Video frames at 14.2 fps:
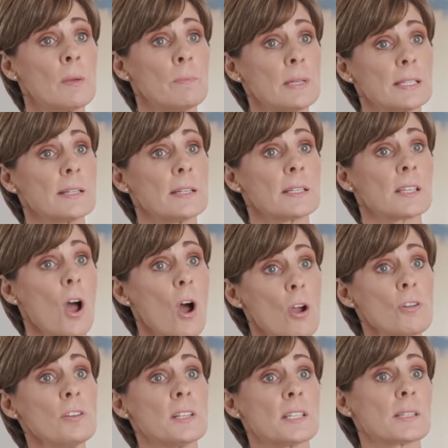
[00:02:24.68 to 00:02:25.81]
Business
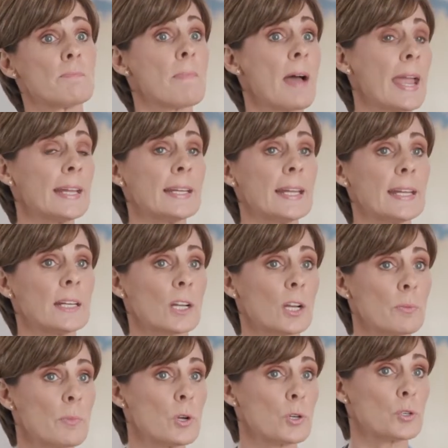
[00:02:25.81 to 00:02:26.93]
owners may need a
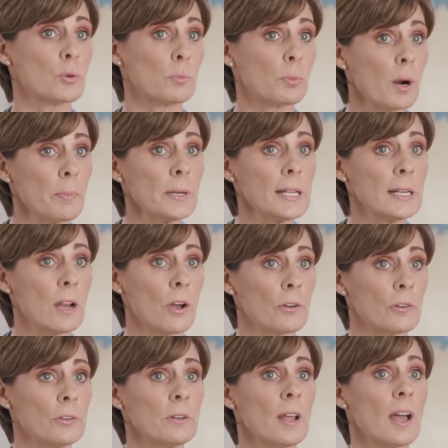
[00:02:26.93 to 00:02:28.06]
commercial property
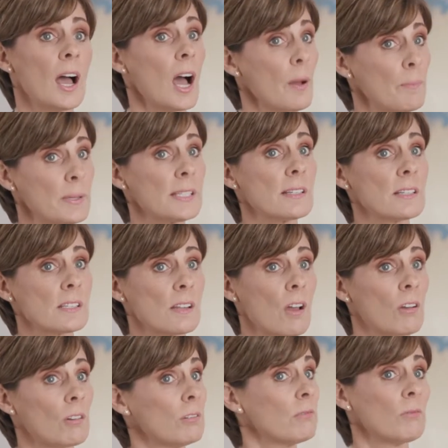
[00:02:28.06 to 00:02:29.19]
loan, a business
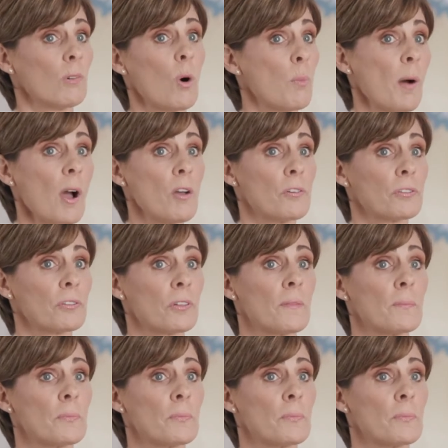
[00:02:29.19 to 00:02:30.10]
loan, or both.